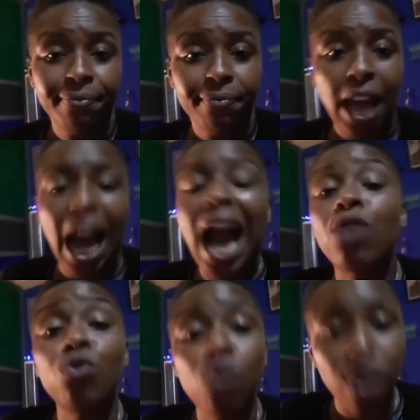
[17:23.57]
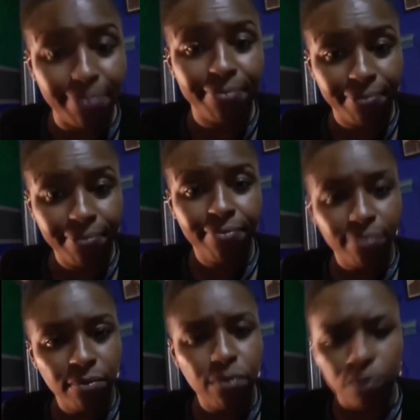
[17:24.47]
I grew up
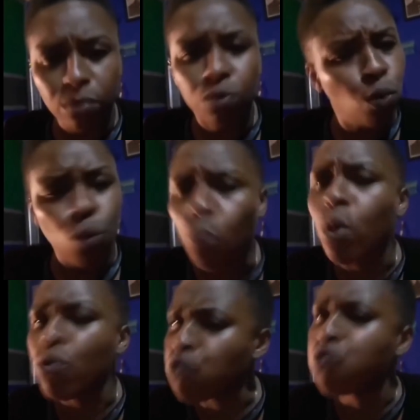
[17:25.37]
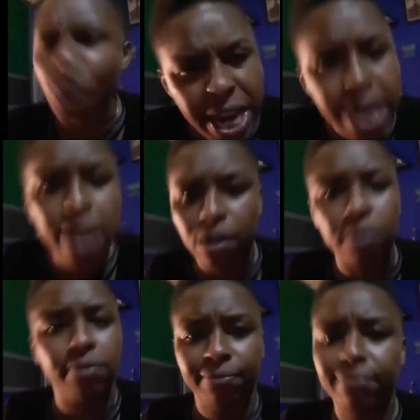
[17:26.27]
with
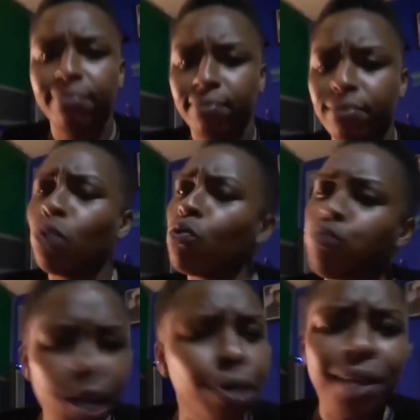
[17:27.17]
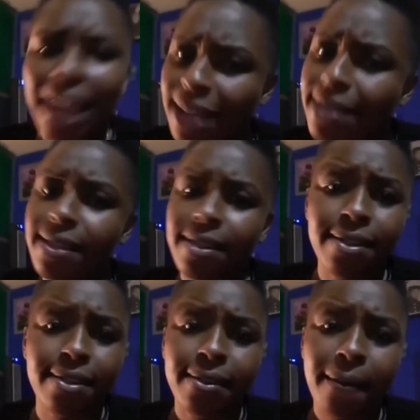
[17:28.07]
real
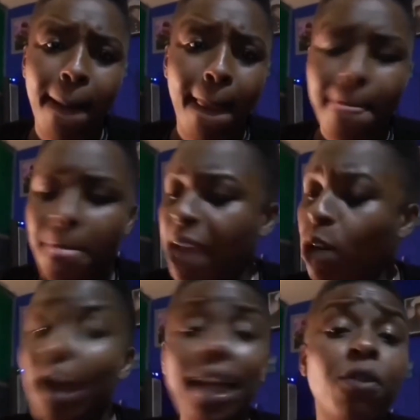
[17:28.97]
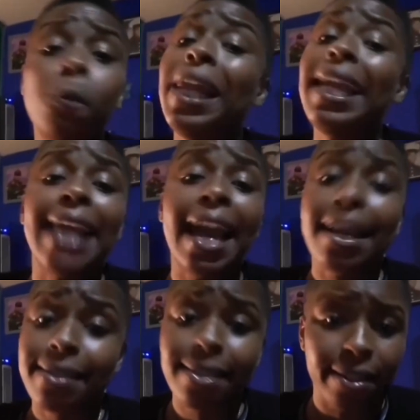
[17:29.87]
gangsters. Ain't nobody ever played
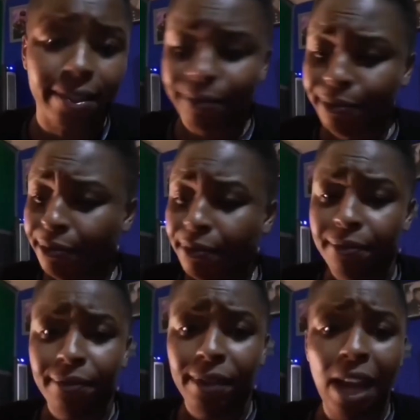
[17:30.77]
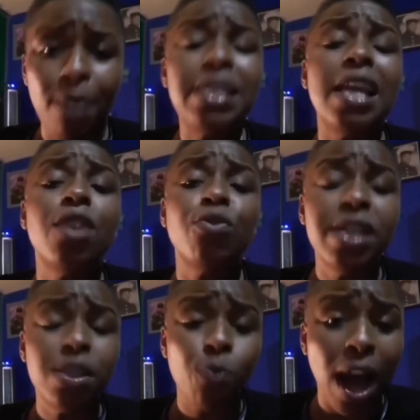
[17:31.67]
gangster. That was the other
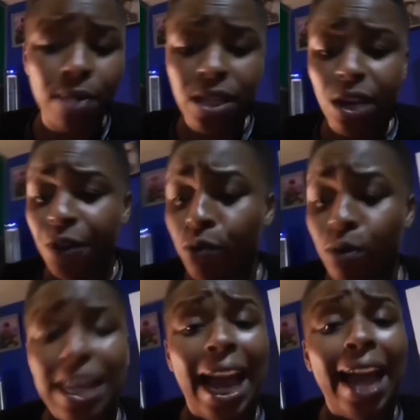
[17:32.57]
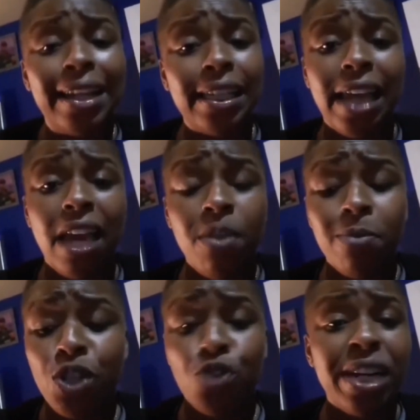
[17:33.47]
reason why I was good for the Roots. I actually gave them a
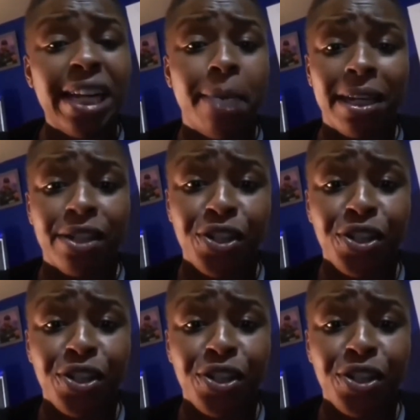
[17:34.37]
street image.